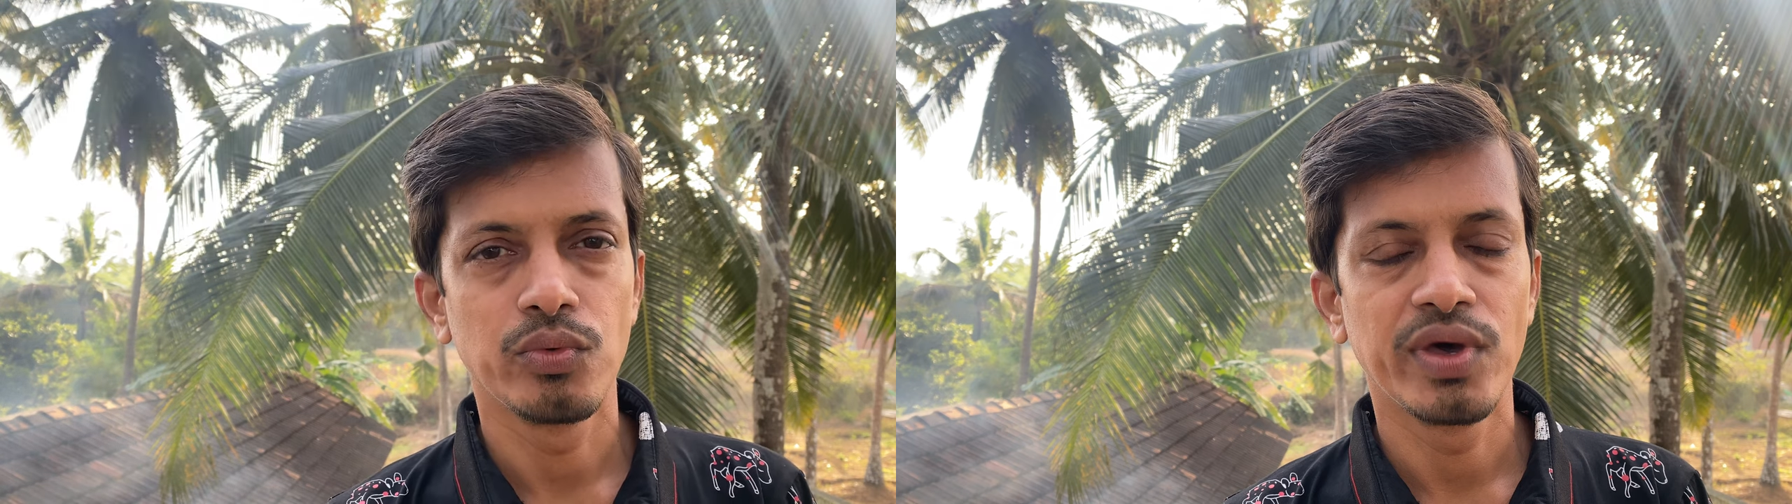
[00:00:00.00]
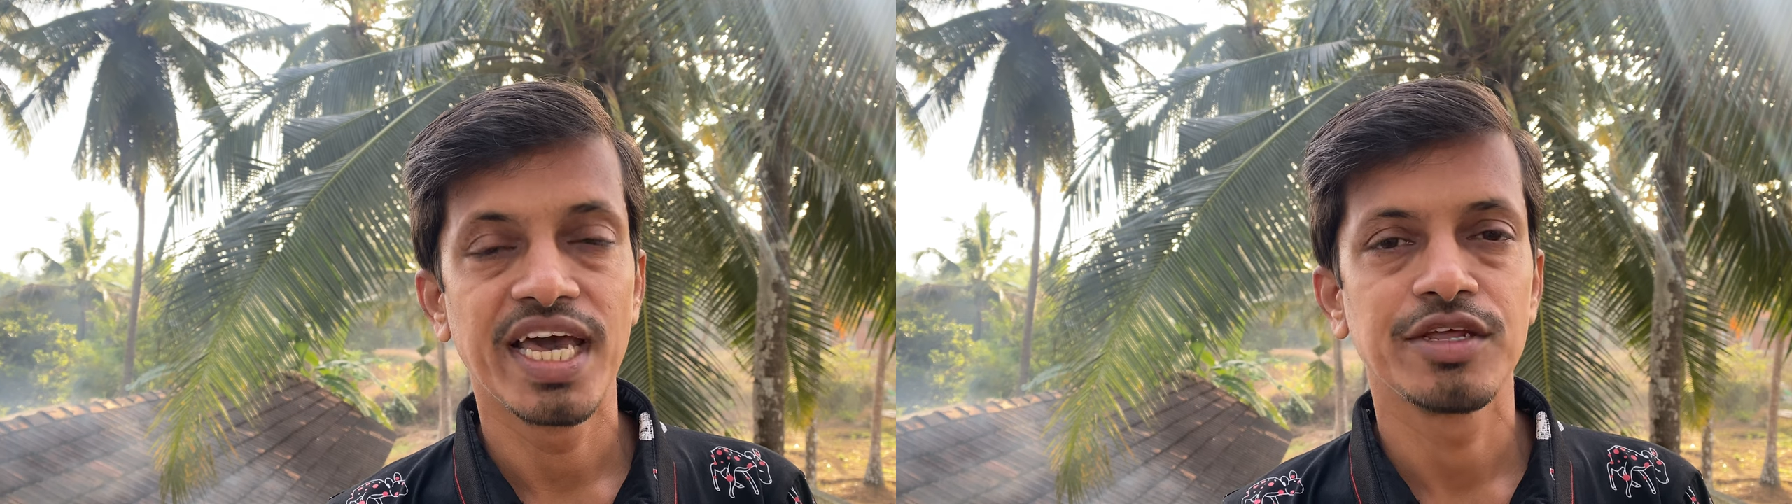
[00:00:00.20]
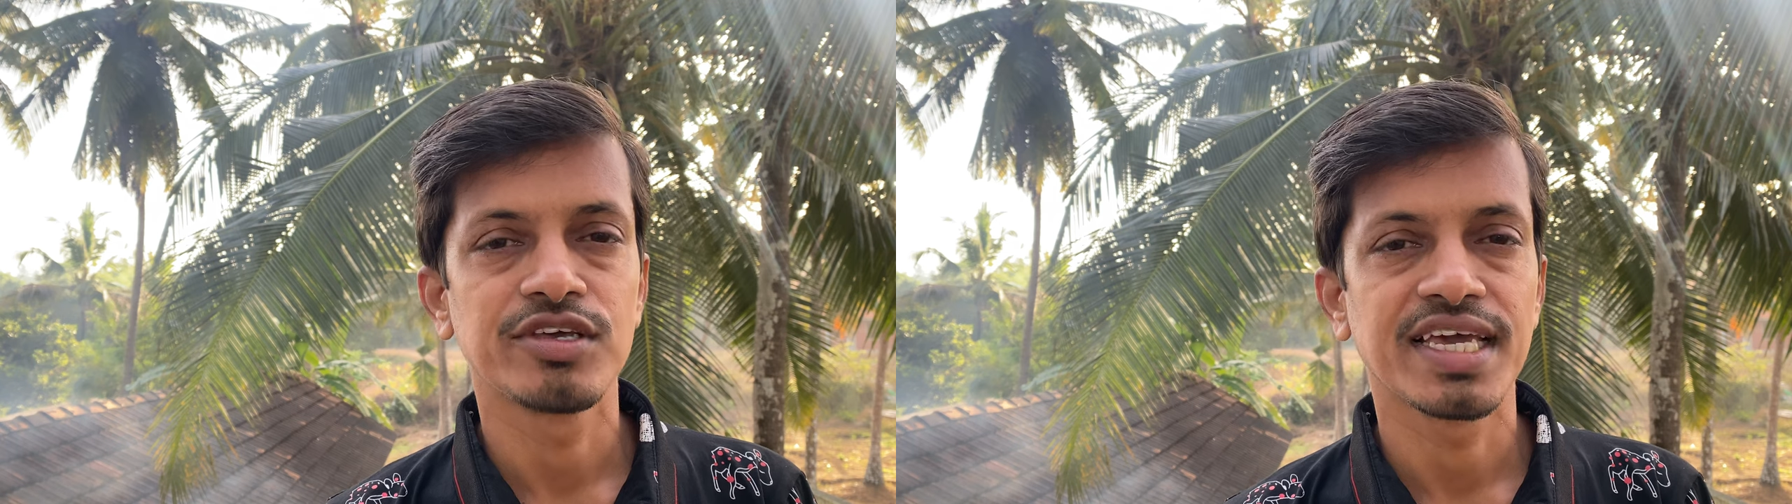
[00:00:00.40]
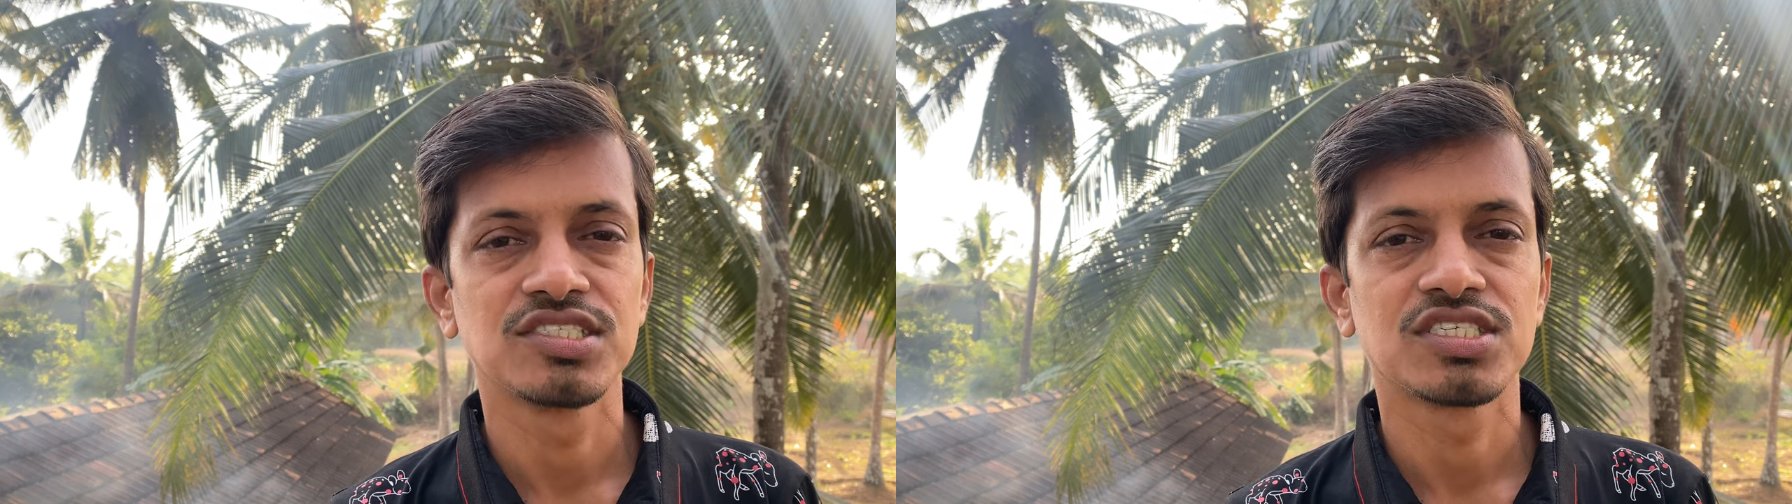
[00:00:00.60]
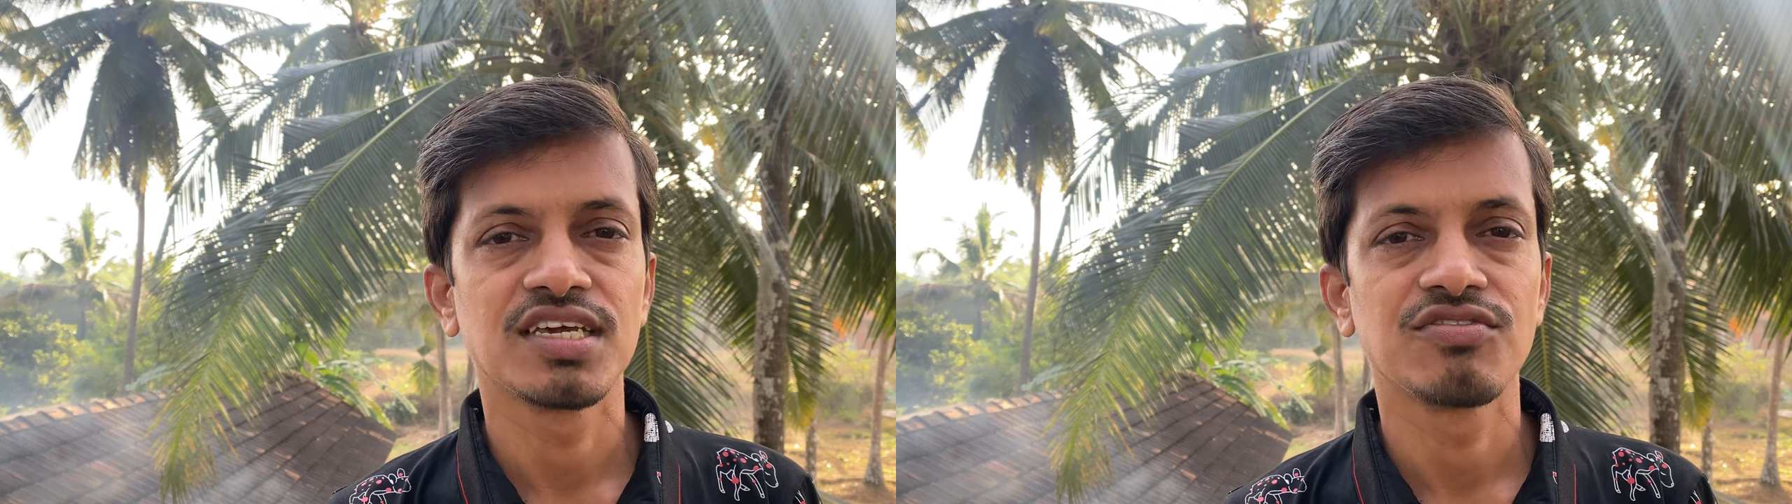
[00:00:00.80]
where you
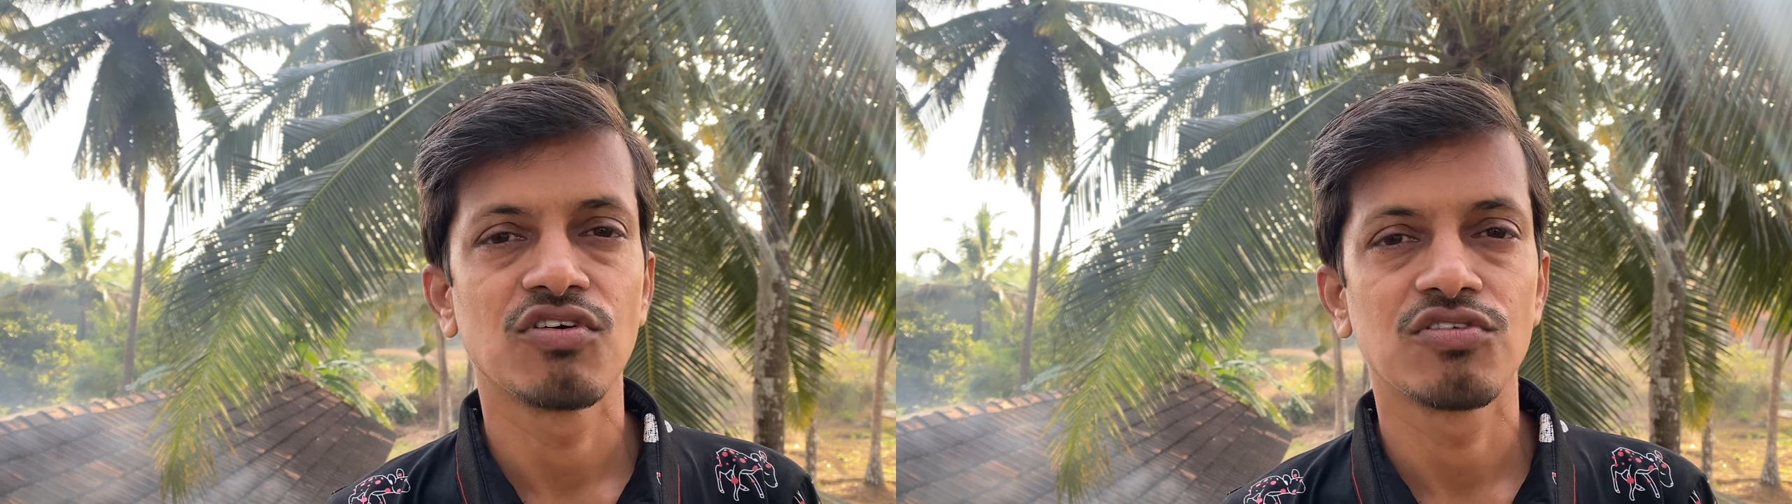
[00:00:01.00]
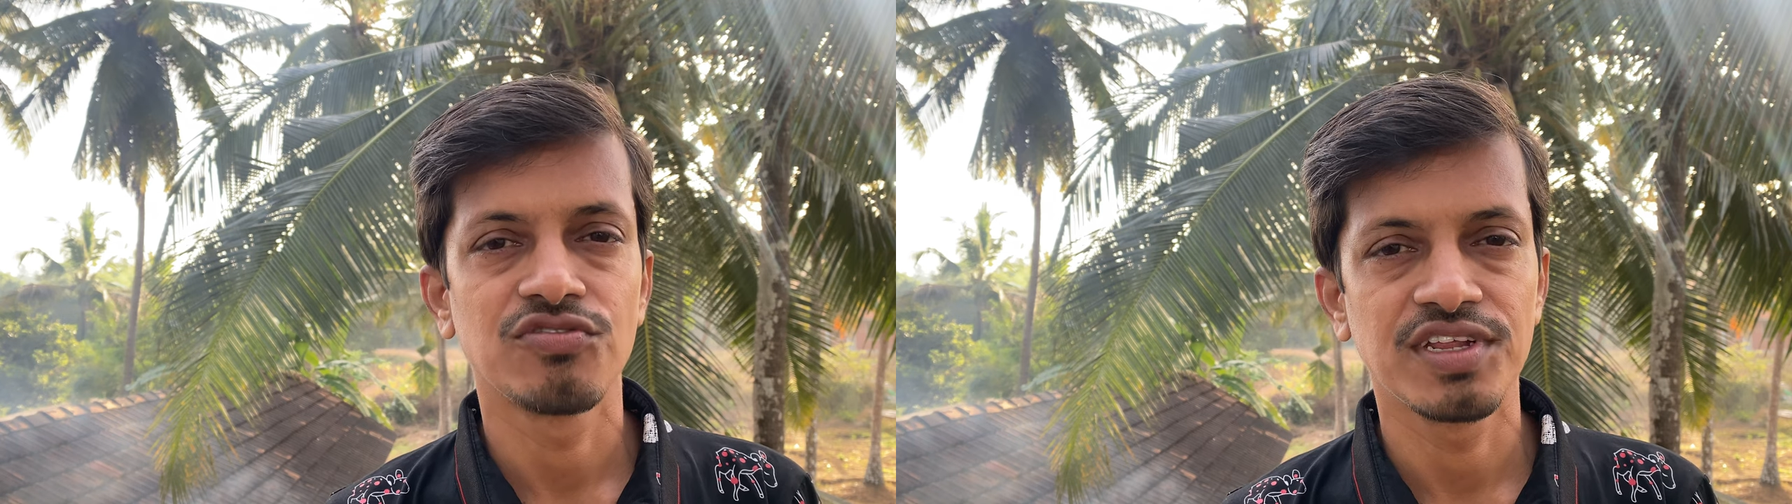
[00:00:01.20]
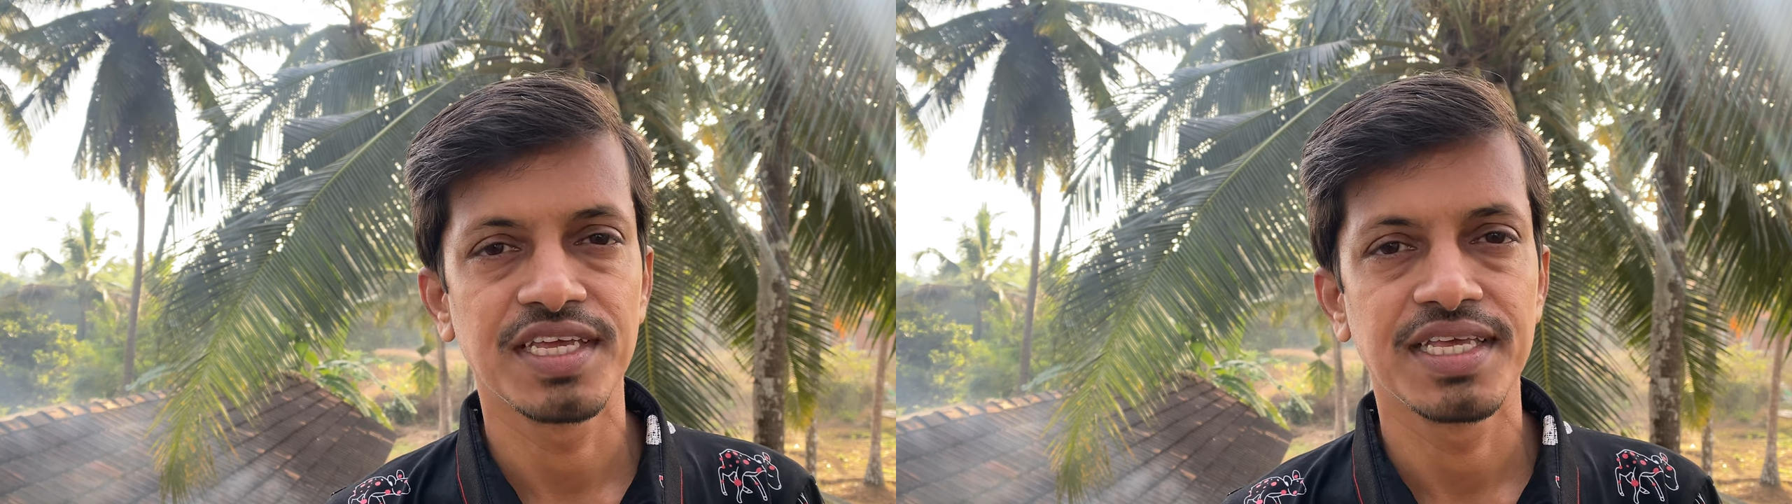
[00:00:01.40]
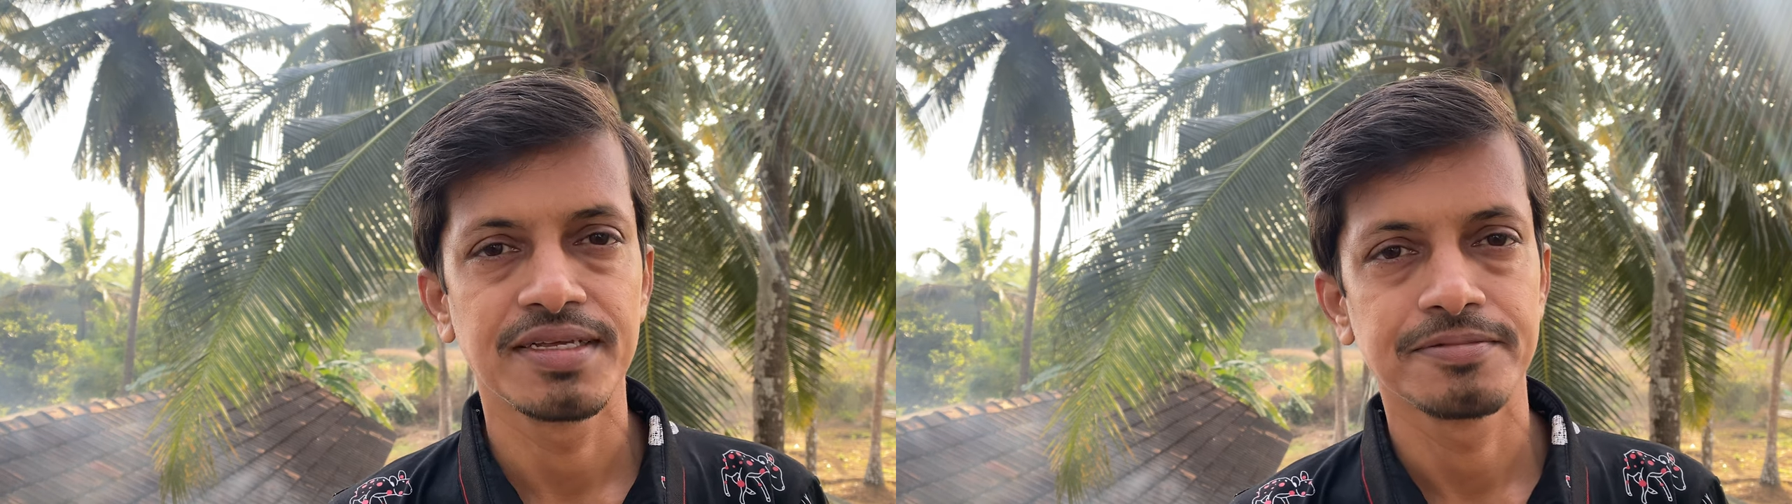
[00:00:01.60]
can stay for free.